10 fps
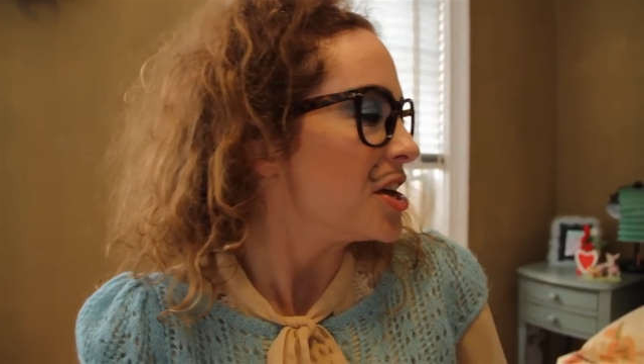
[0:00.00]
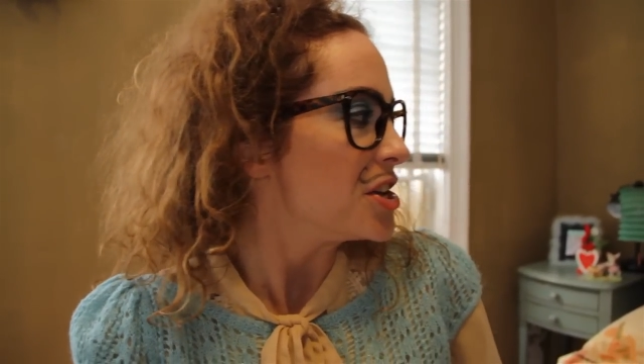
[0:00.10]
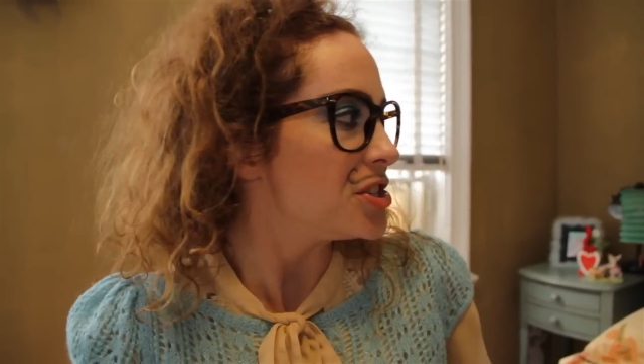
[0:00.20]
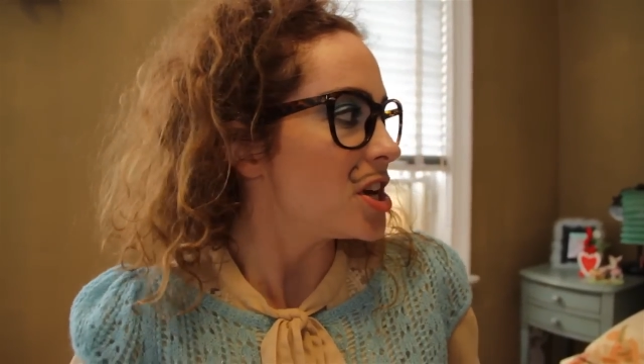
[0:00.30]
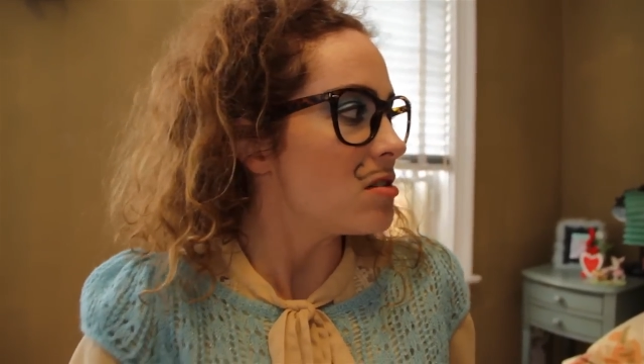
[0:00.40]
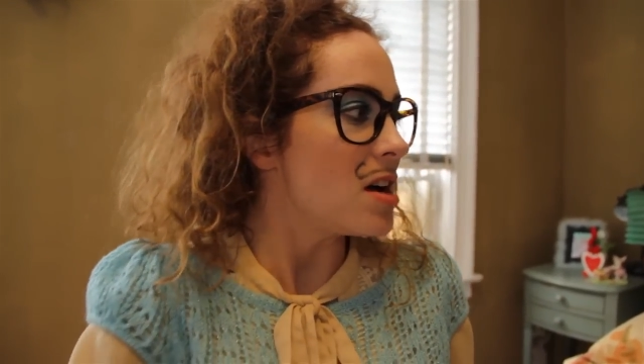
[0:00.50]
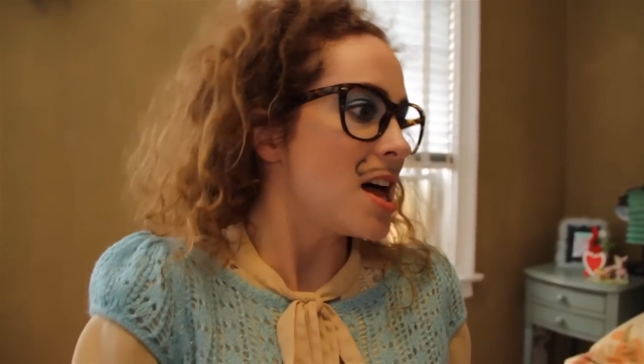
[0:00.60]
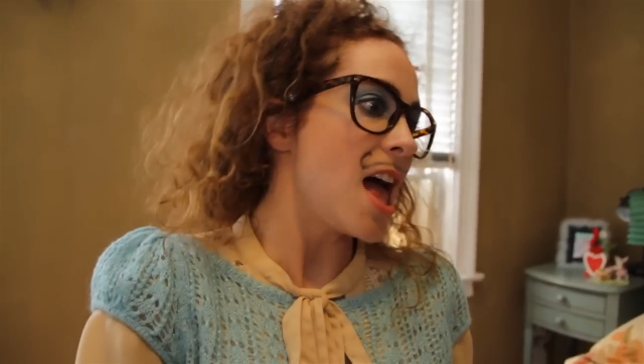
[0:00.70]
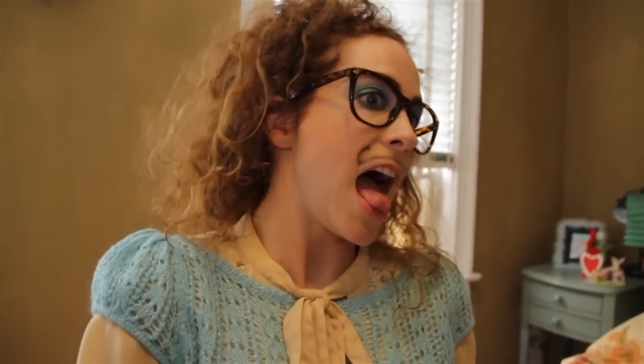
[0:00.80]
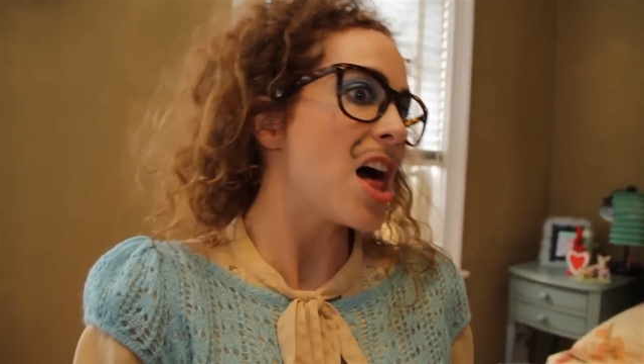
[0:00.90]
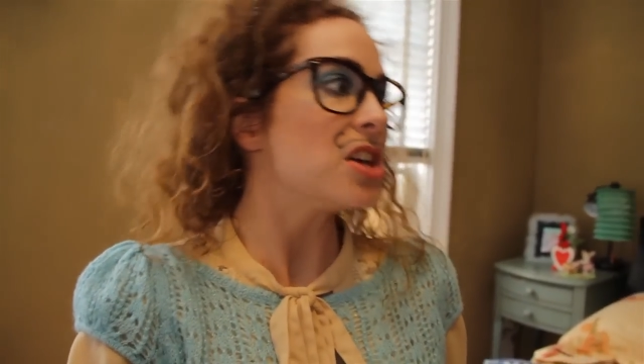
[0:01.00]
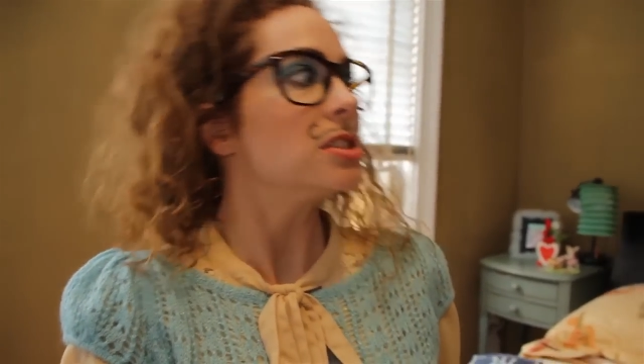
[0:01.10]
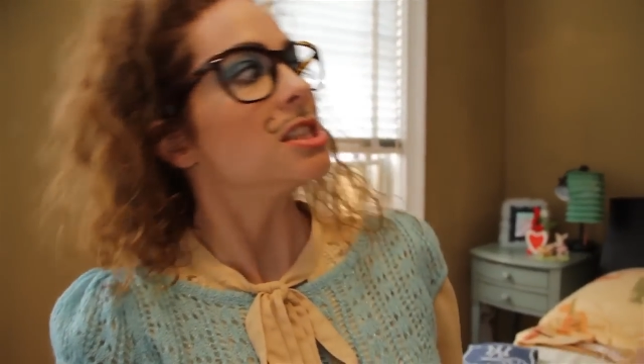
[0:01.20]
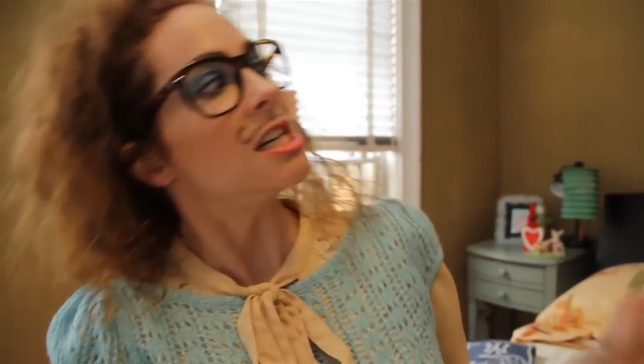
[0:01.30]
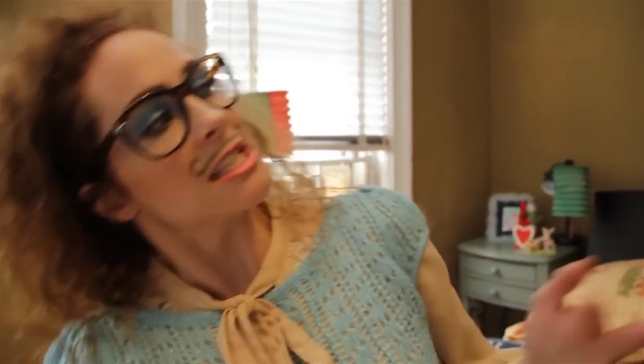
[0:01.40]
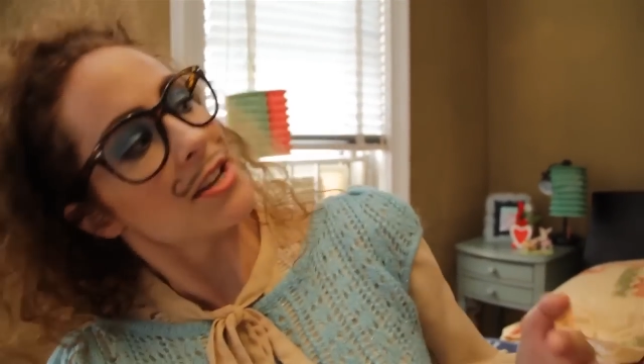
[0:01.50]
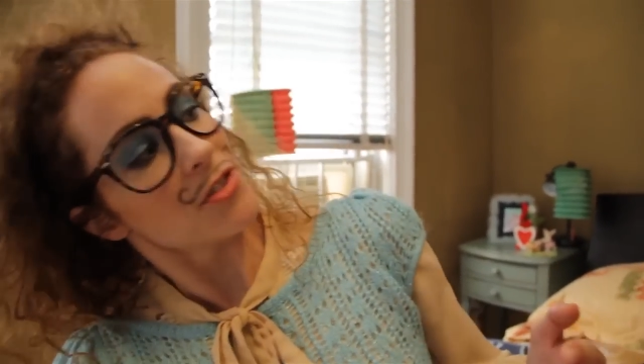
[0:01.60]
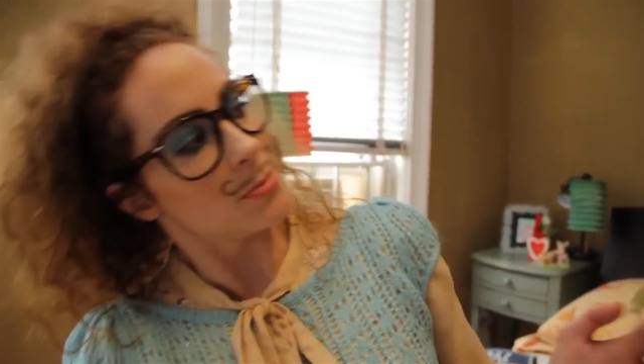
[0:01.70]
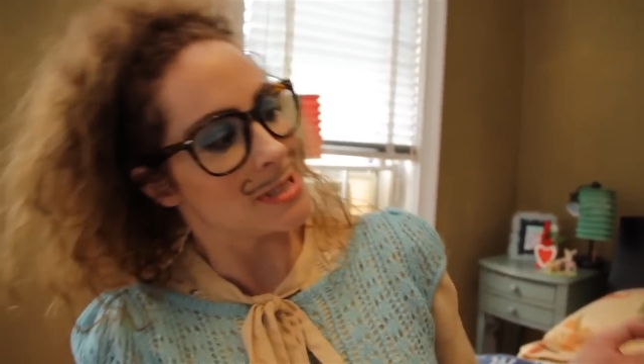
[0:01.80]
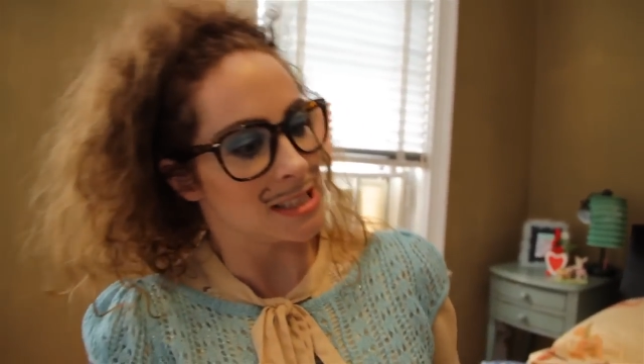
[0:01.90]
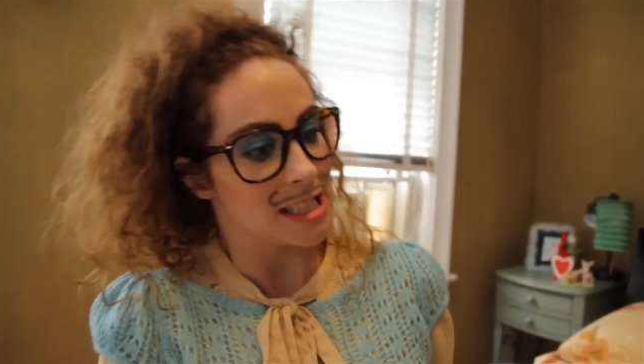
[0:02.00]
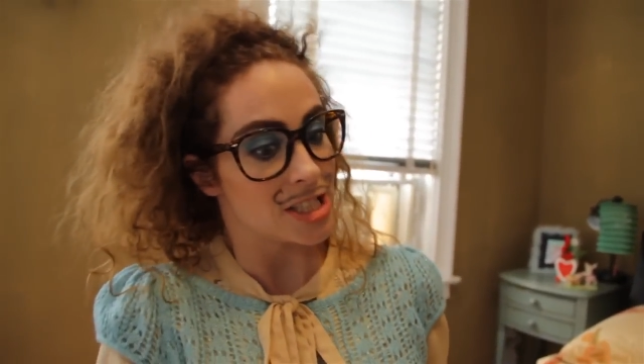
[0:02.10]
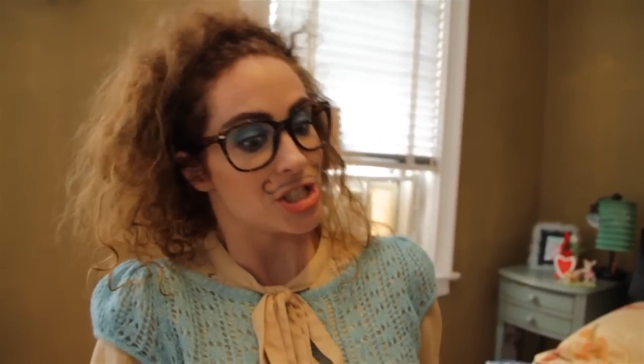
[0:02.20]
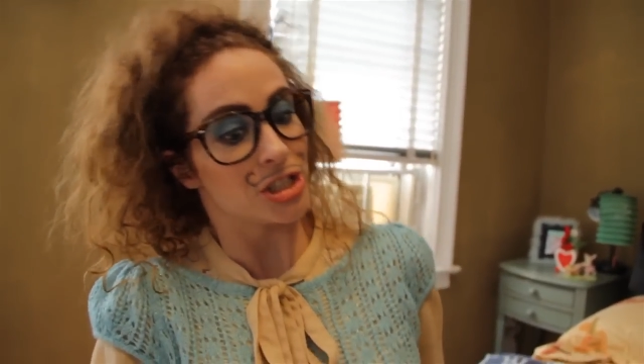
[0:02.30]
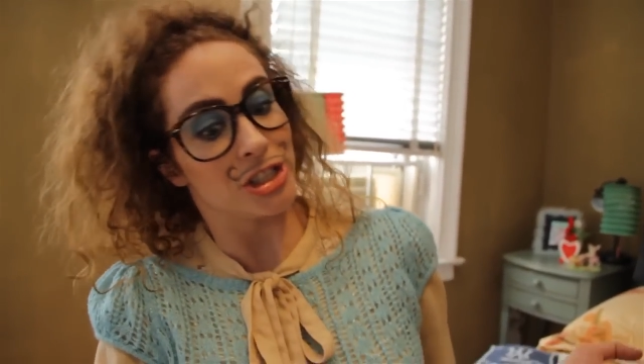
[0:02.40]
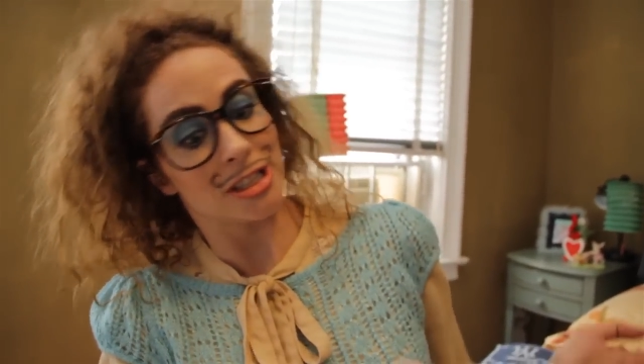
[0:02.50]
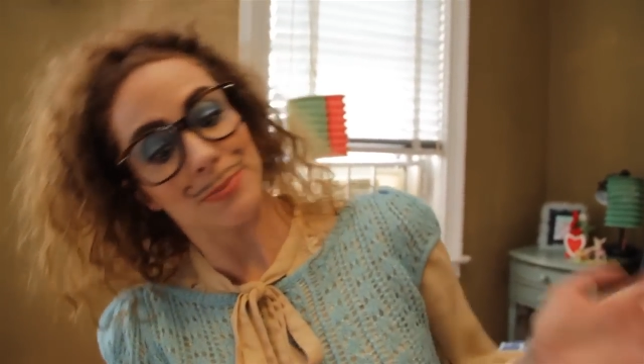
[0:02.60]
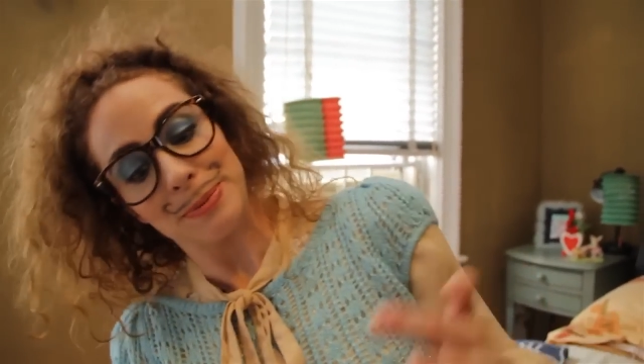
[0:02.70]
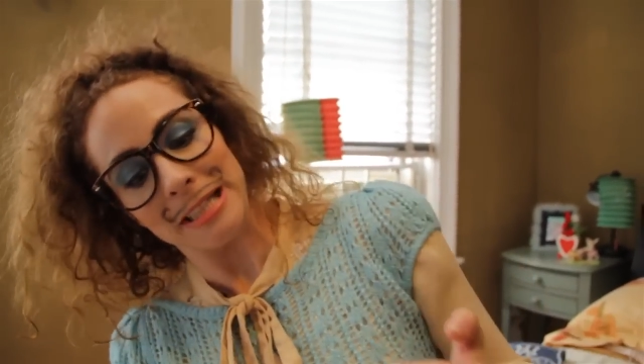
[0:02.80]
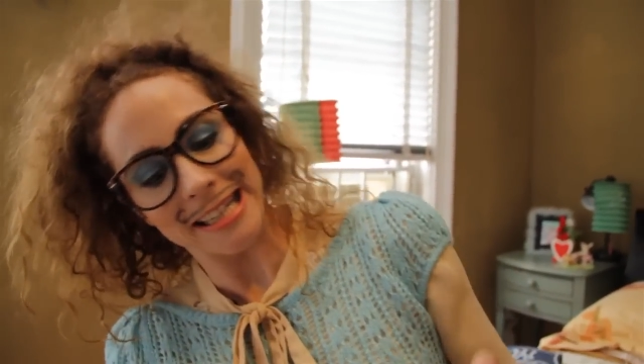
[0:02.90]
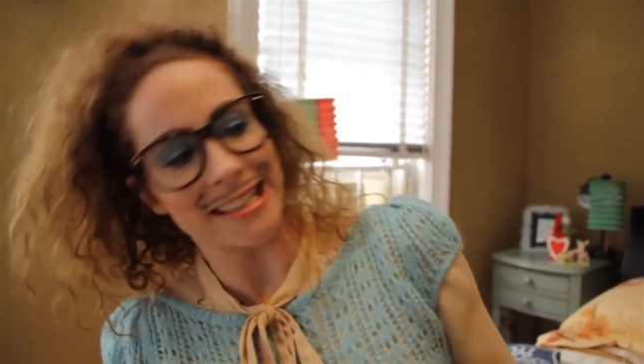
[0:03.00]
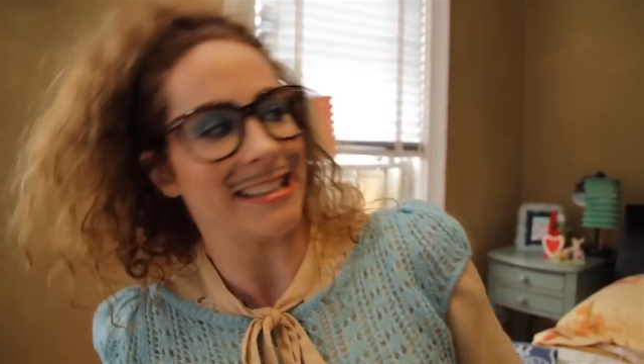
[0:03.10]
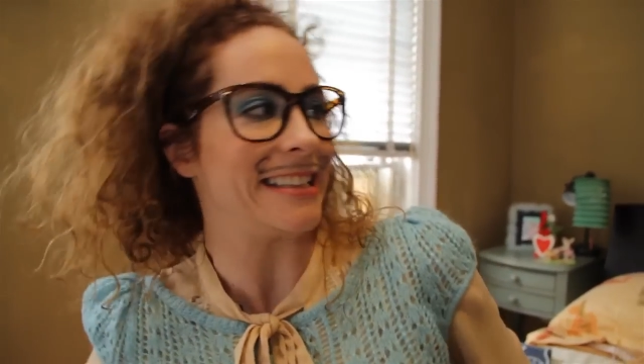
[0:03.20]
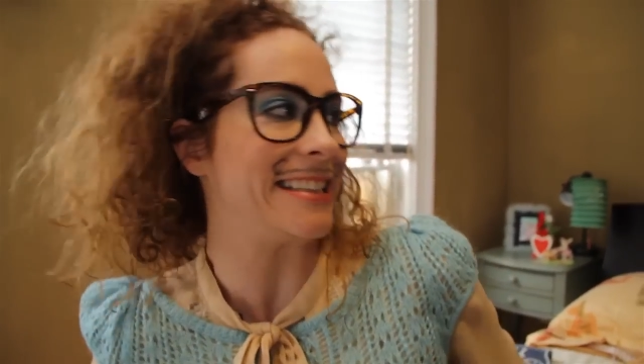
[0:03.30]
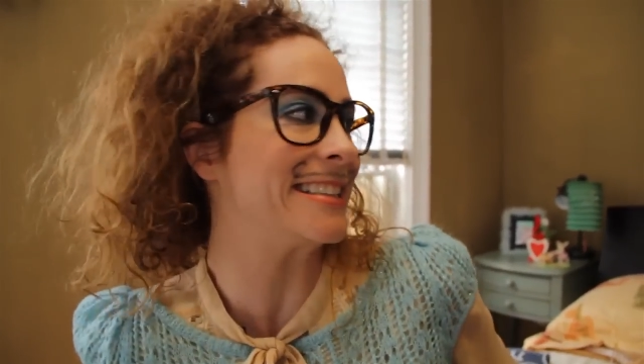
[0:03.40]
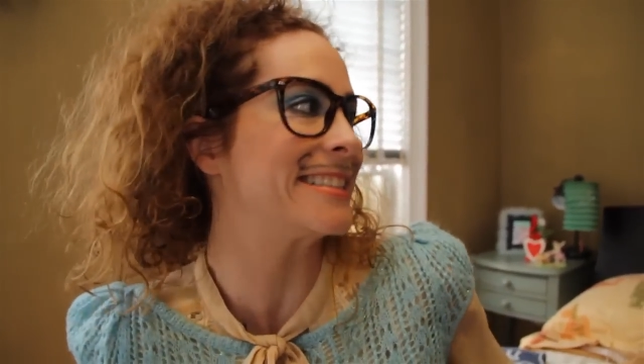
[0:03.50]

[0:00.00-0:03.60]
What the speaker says: So, how long have you been Eastern European?